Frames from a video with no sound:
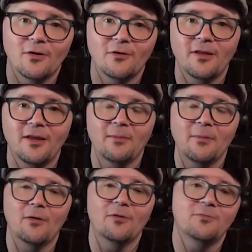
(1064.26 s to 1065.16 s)
are thinking
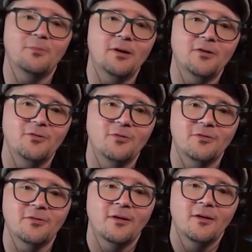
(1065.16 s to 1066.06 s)
about. It's been an issue
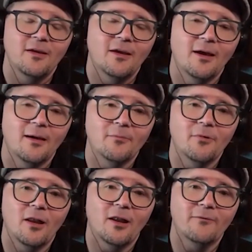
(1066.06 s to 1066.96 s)
that's
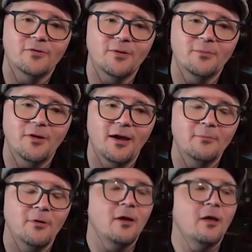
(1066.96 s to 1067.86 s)
gone on for some
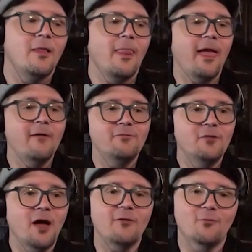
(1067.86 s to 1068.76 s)
time. If
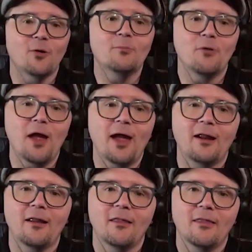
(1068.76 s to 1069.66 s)
not Fort
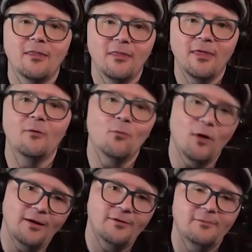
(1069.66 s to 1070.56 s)
Bragg, then
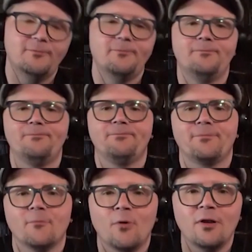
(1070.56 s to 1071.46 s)
what?
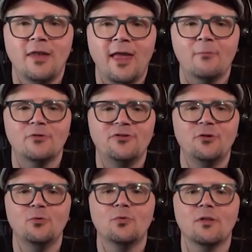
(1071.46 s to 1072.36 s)
What name would
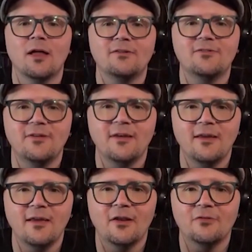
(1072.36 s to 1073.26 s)
you like to
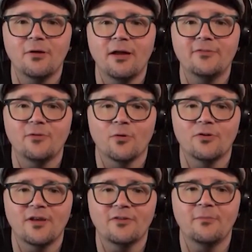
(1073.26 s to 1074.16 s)
see in its place, or
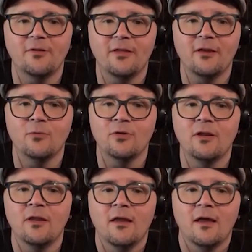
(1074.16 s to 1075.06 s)
is that something that you
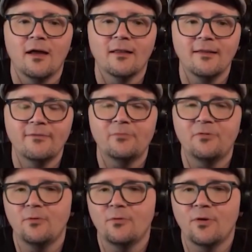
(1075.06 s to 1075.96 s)
would leave up
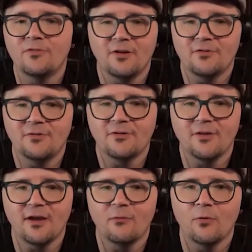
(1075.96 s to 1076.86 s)
to residents to
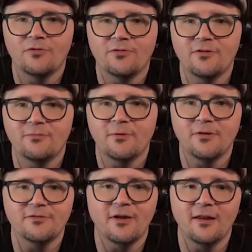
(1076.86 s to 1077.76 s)
decide once it's been
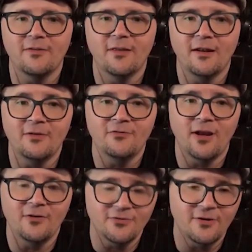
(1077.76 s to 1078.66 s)
decided that a
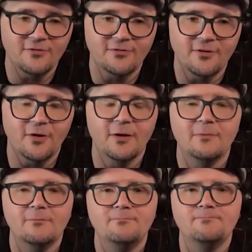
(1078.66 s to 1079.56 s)
change is necessary?